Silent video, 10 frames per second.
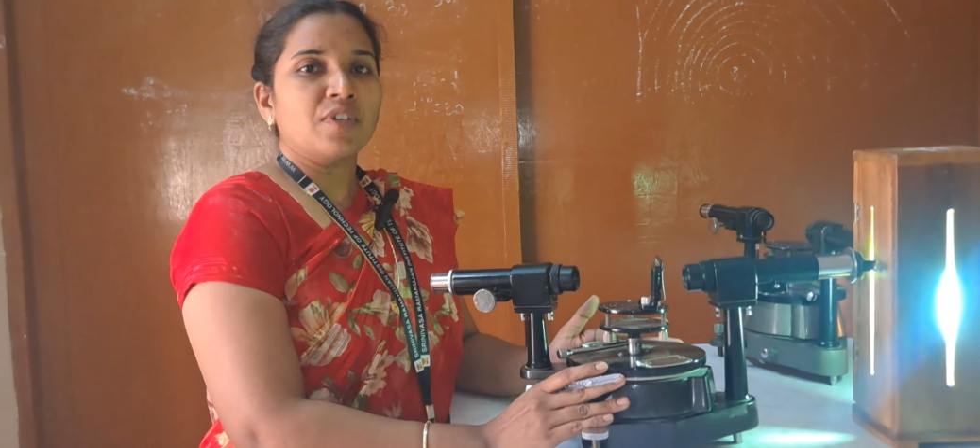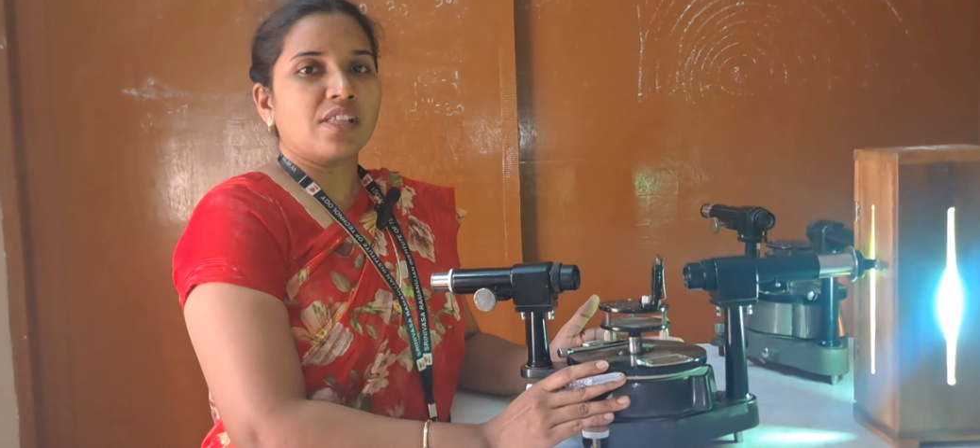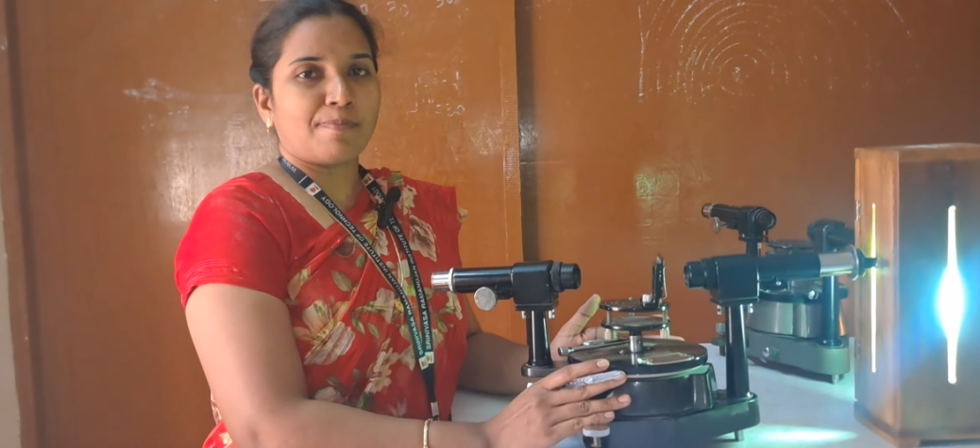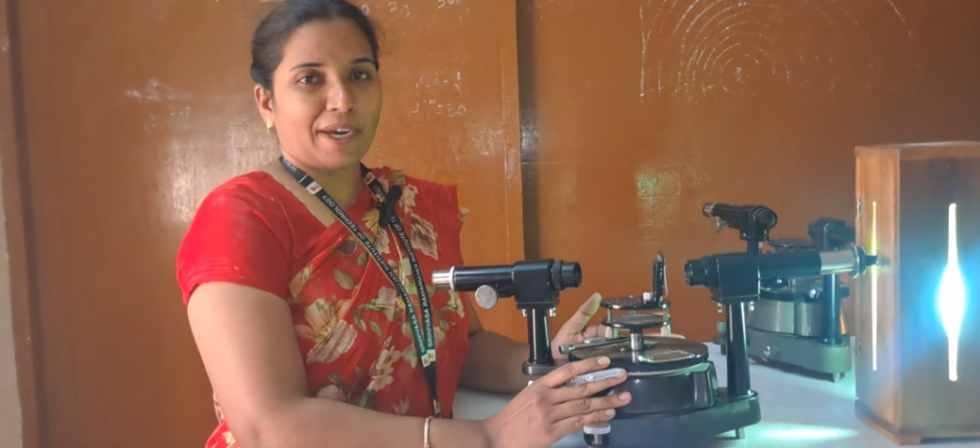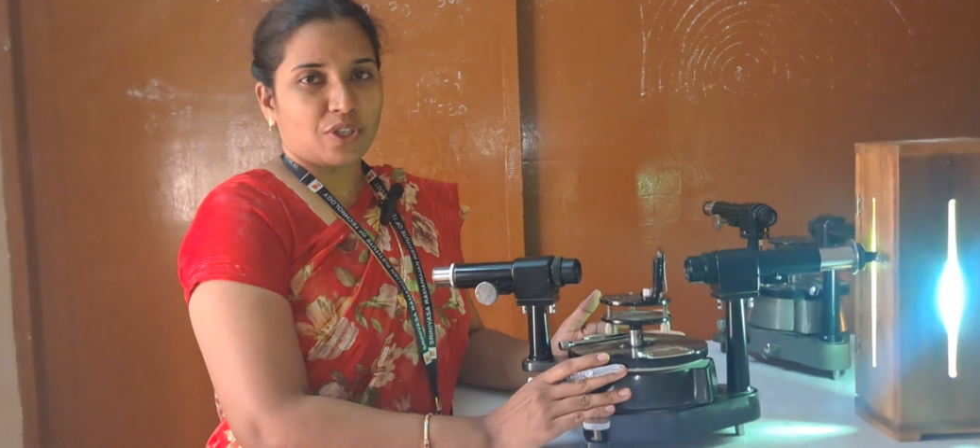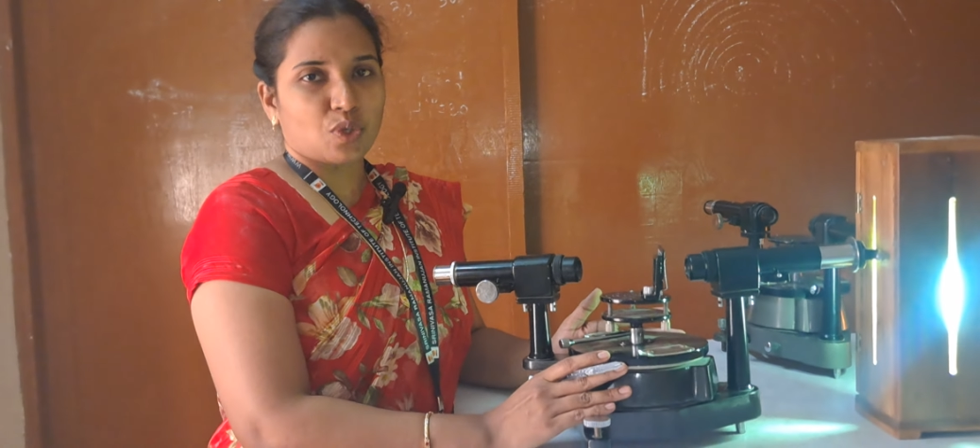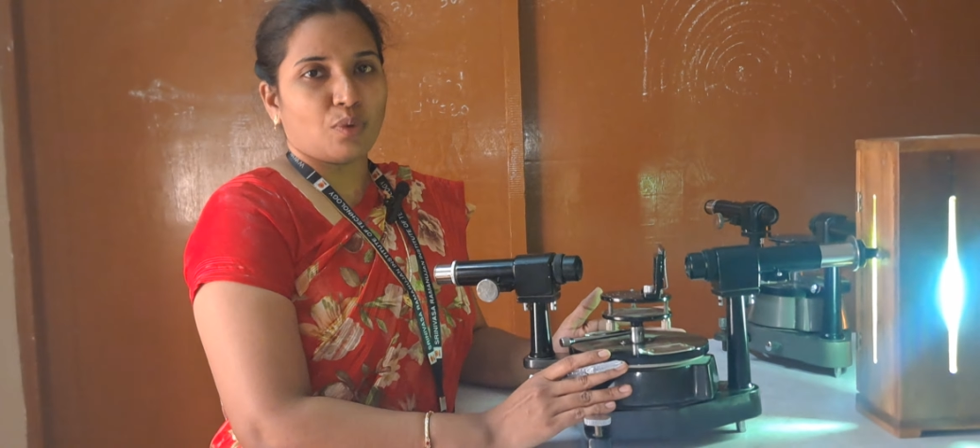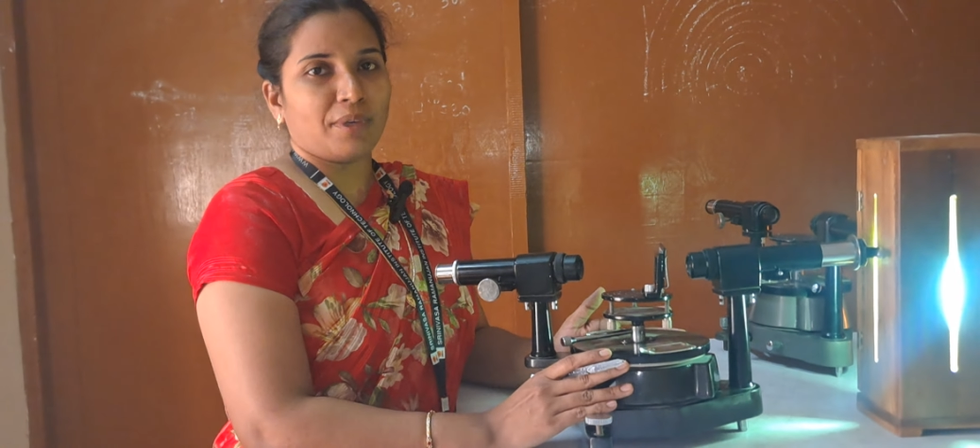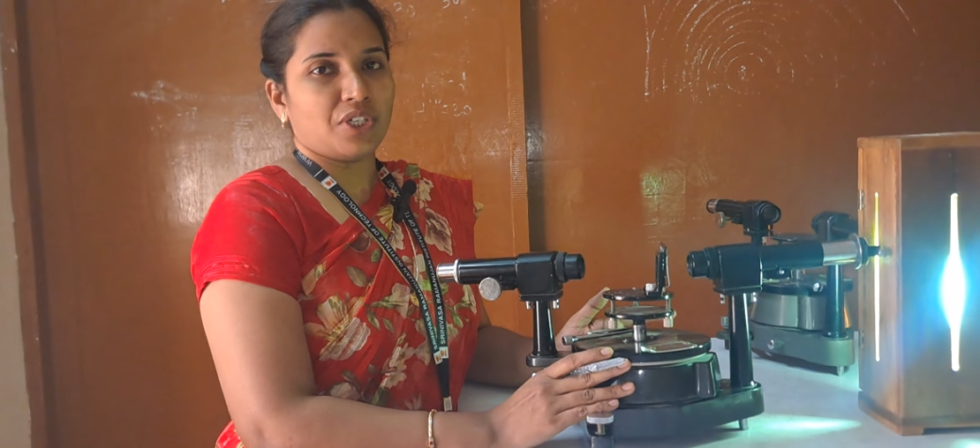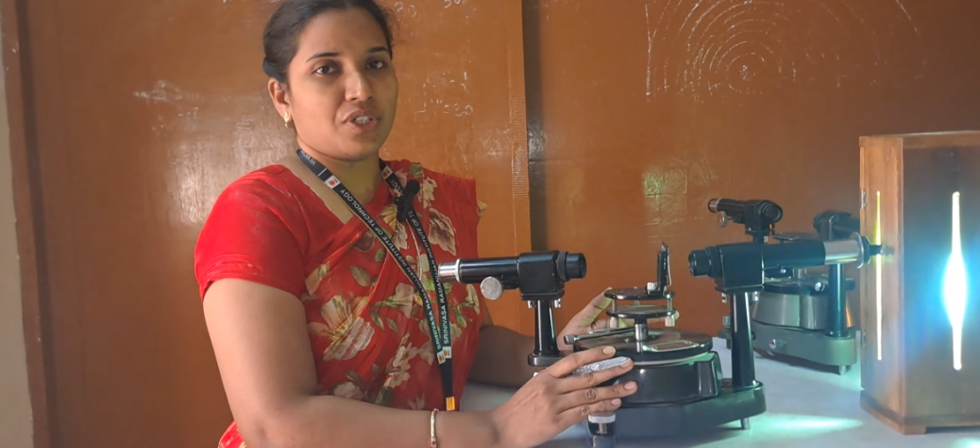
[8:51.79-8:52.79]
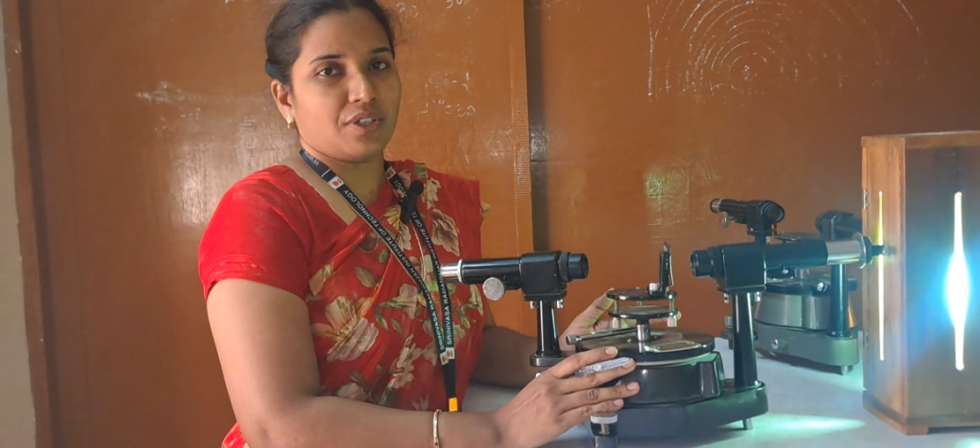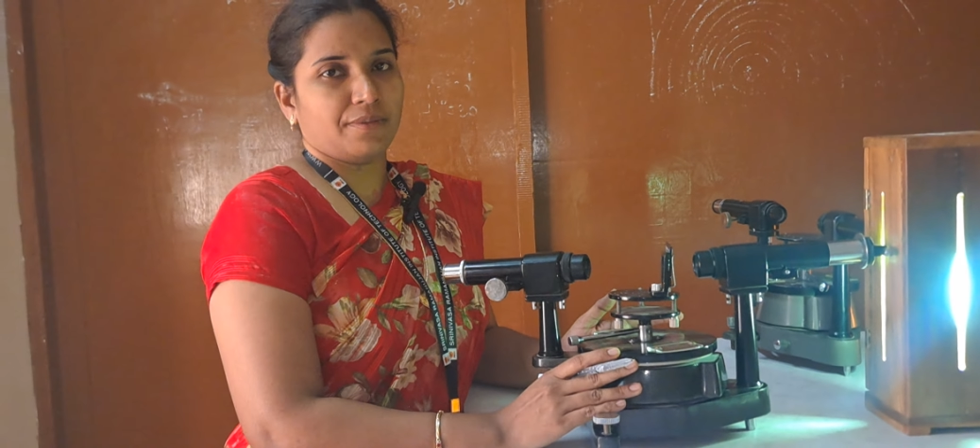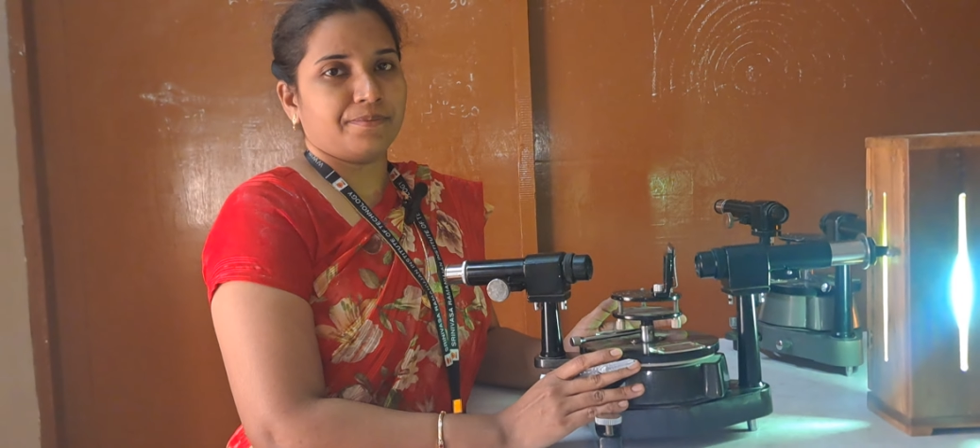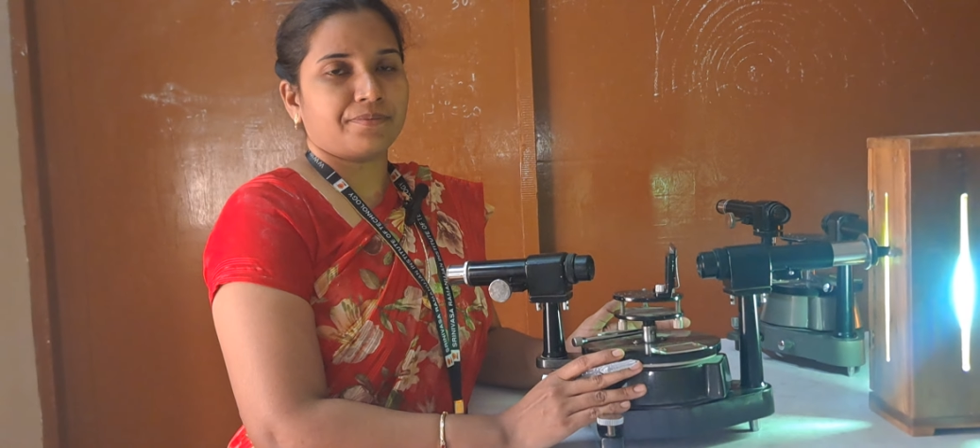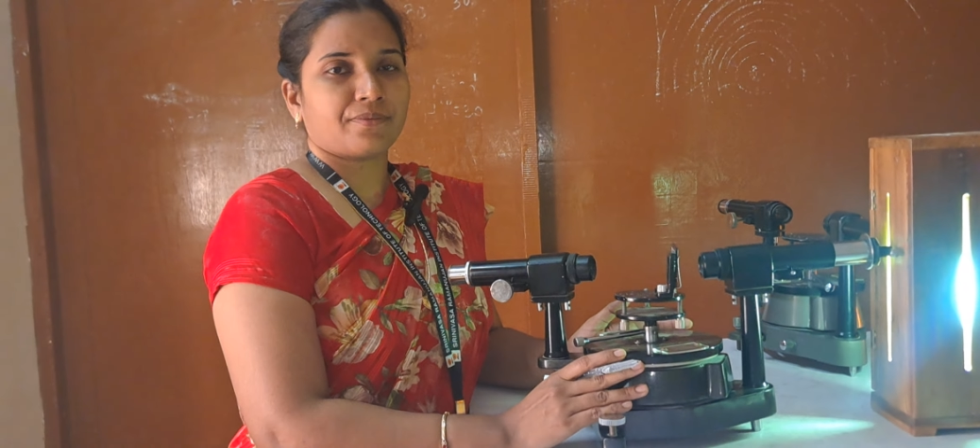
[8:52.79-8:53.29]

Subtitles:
spectrometer.